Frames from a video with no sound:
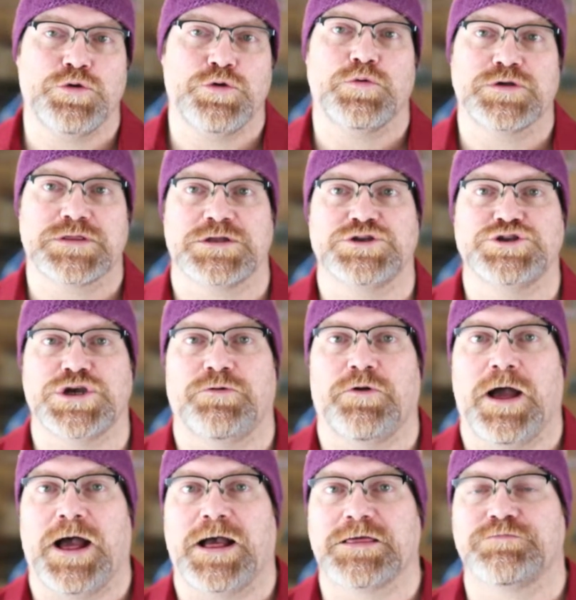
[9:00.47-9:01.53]
it was in
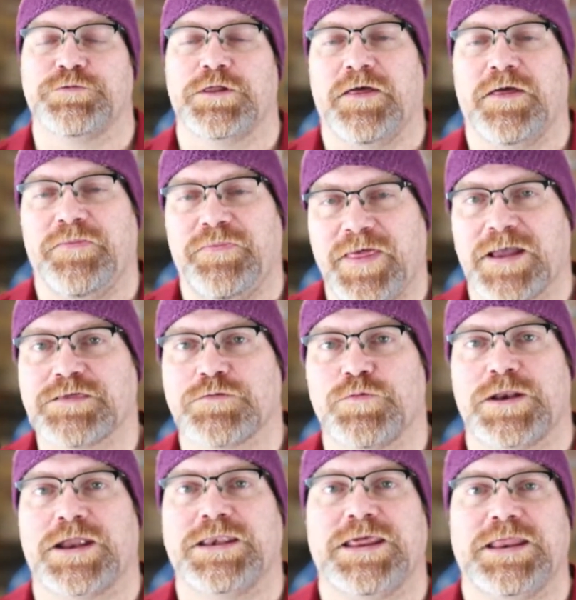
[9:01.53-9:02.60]
general hospital, and that's
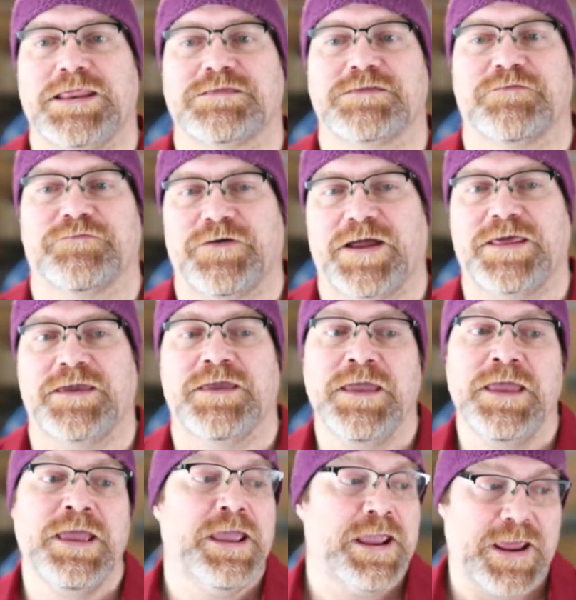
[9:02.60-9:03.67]
what I needed to find it.
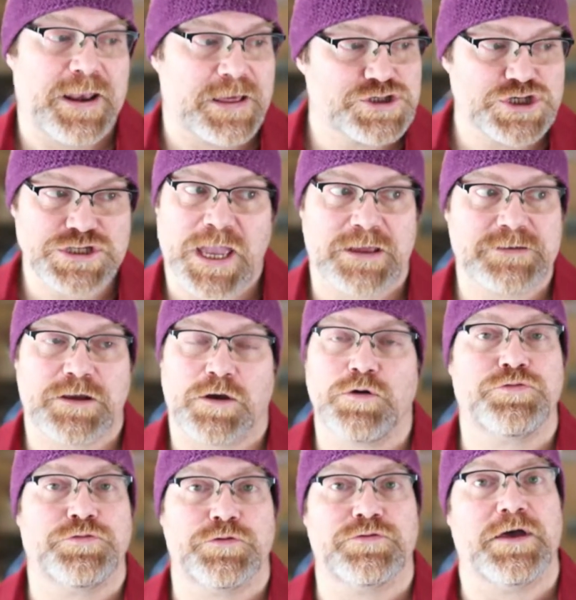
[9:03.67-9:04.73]
And I just had to
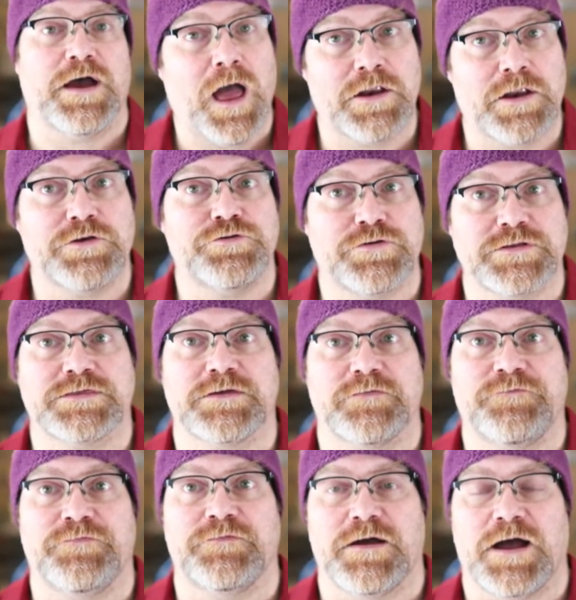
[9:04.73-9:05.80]
go through the hundreds
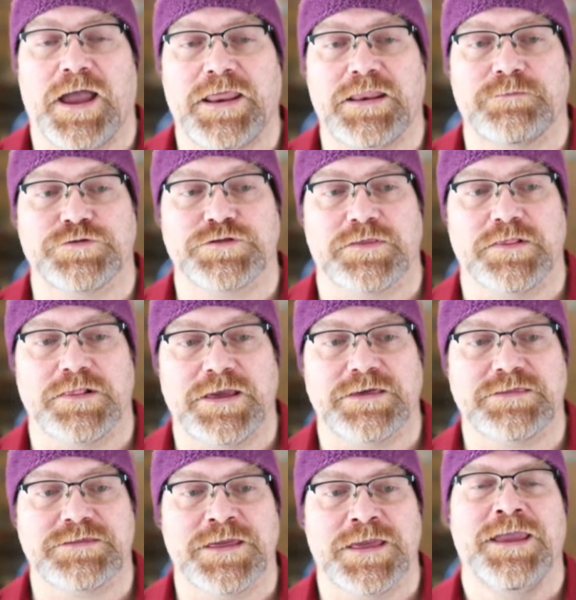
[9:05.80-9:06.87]
of items on the
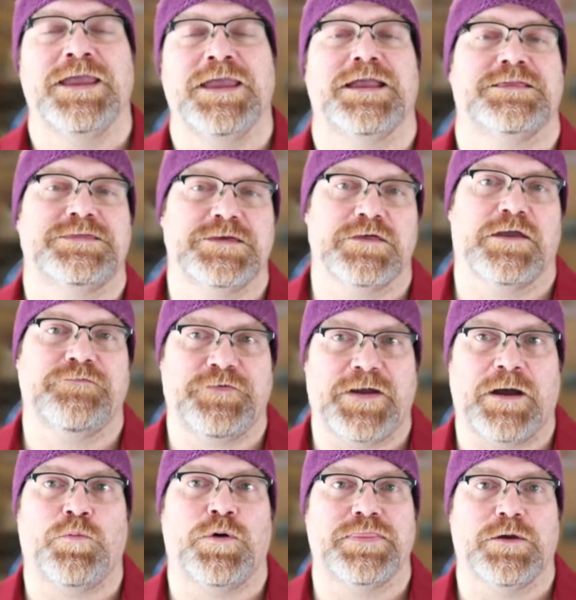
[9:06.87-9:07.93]
list until I
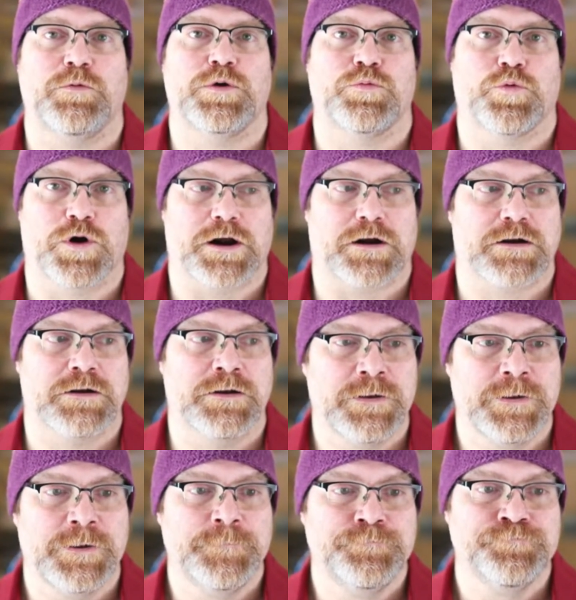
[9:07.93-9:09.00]
found one that would work.
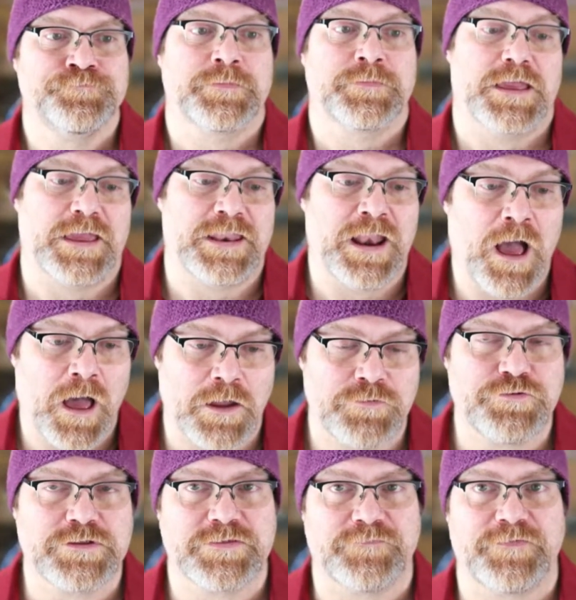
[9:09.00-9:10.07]
And
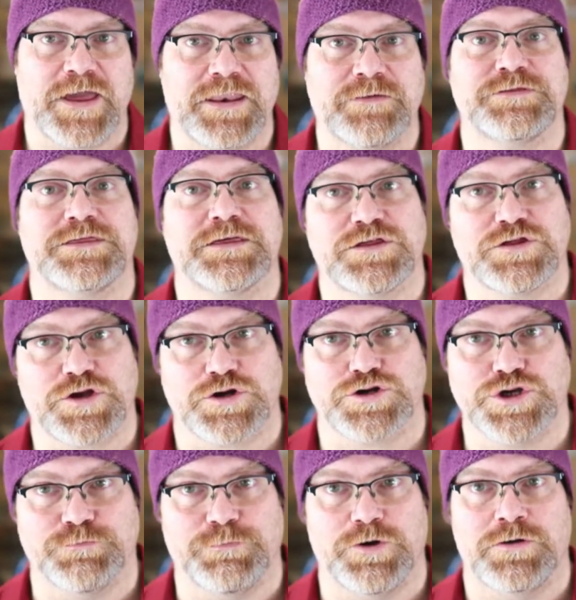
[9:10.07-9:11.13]
hundreds of items is
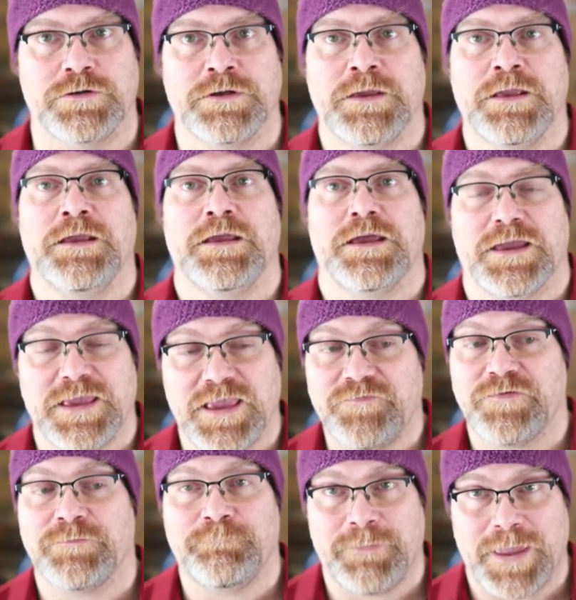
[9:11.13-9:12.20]
searchable,
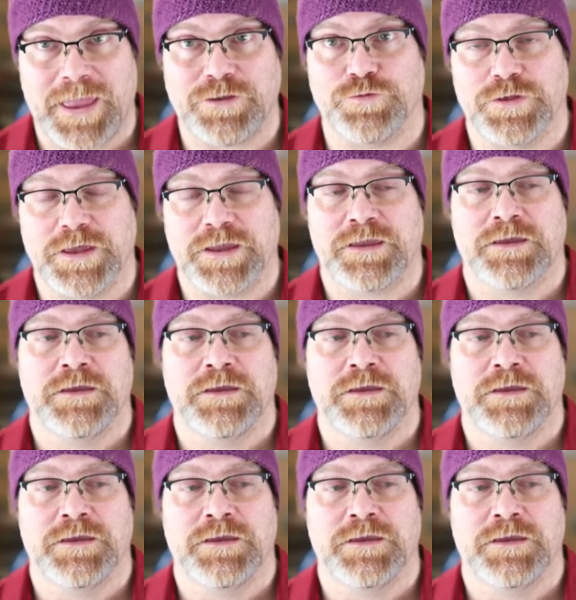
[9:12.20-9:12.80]
even manually.